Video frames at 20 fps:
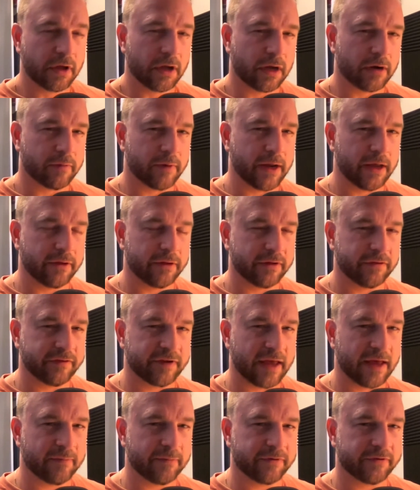around the
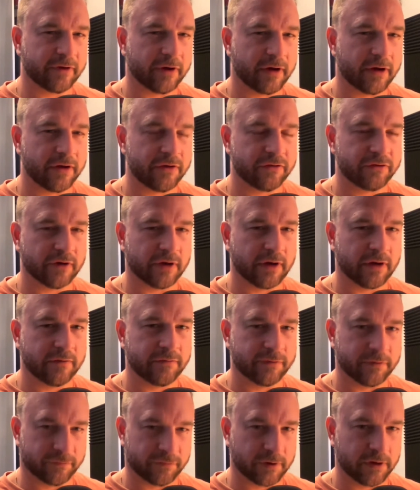sabotage
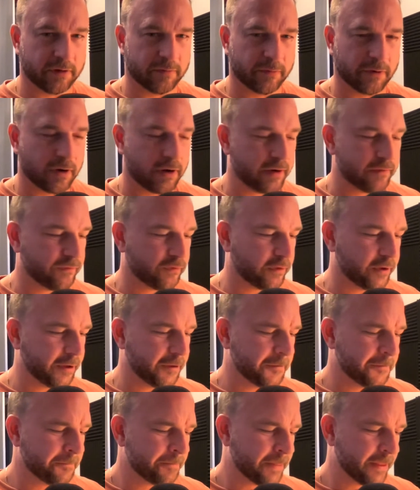of the Freedom Convoy.